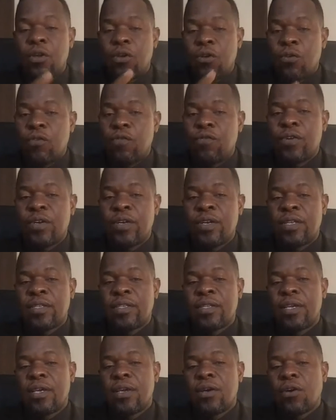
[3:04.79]
Don't forget,
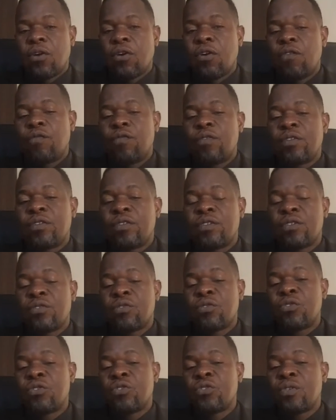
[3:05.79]
conflict
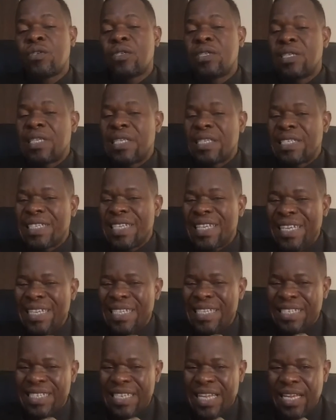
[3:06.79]
resolution is a
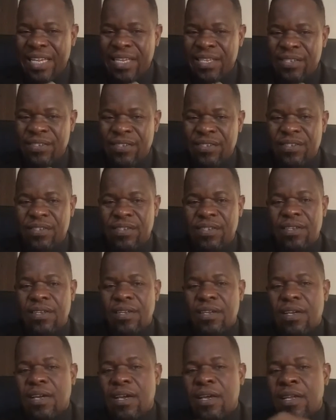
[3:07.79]
science,
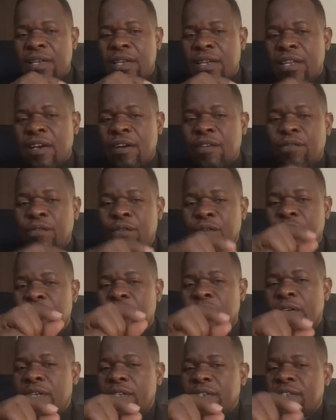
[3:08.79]
and
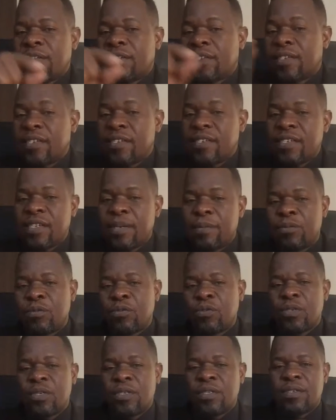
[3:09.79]
therefore there's a system
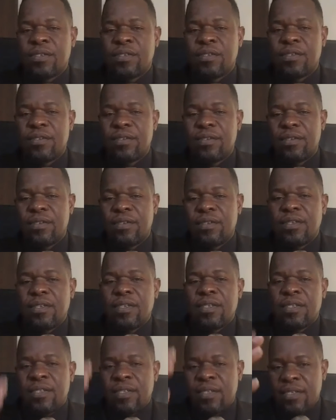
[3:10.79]
to it.
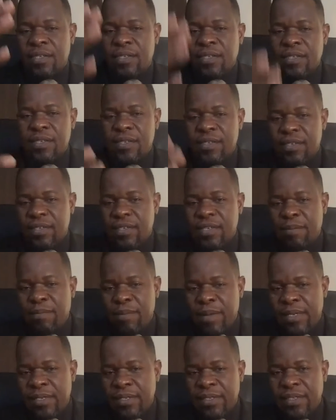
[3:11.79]
It is
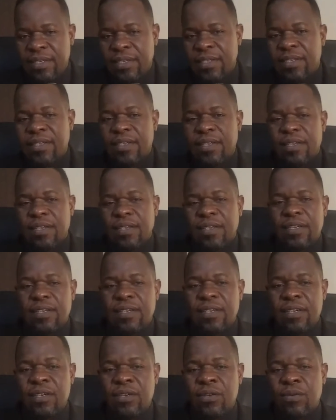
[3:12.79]
systematic,
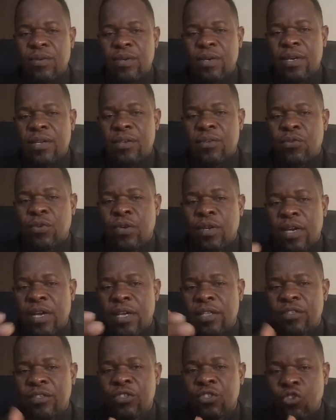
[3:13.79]
you know, and you
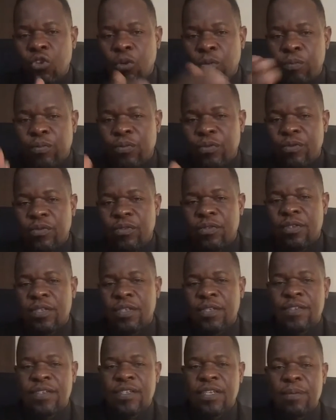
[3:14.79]
can't jump
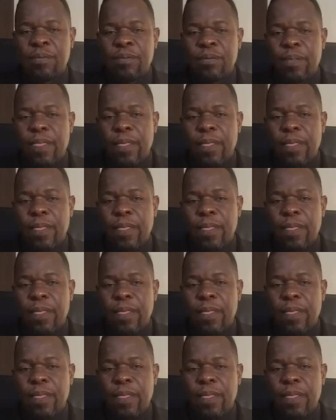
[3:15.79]
a step.